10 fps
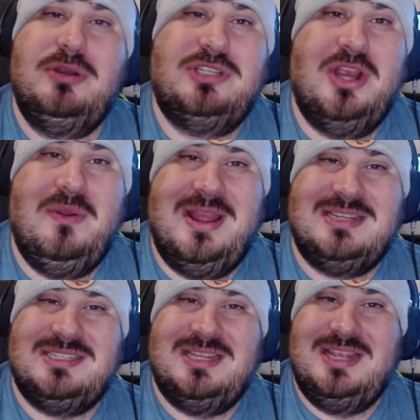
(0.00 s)

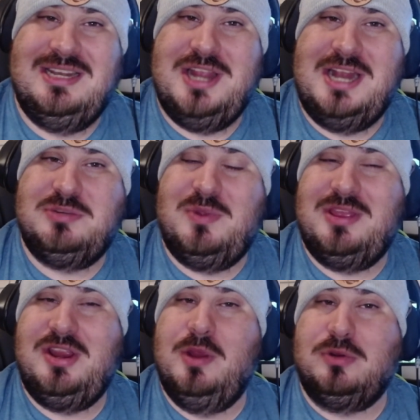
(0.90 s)
tunics that changed
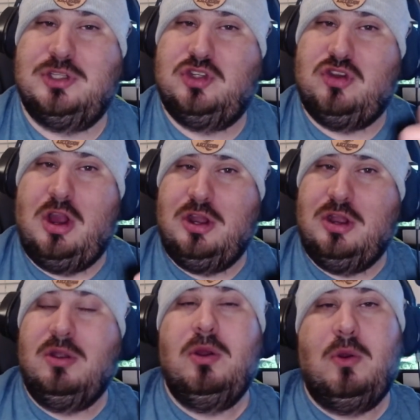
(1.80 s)
whether you were
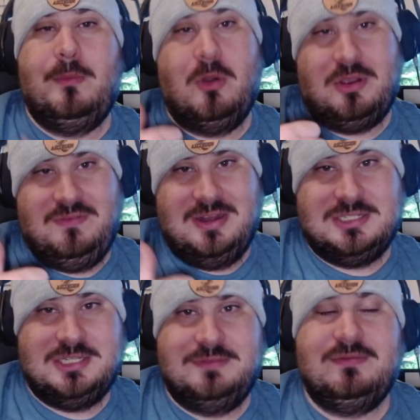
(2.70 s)
stronger or more
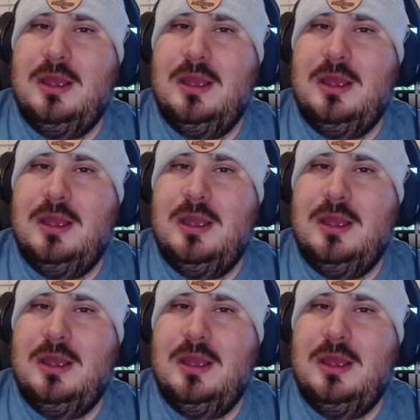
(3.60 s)
defensive.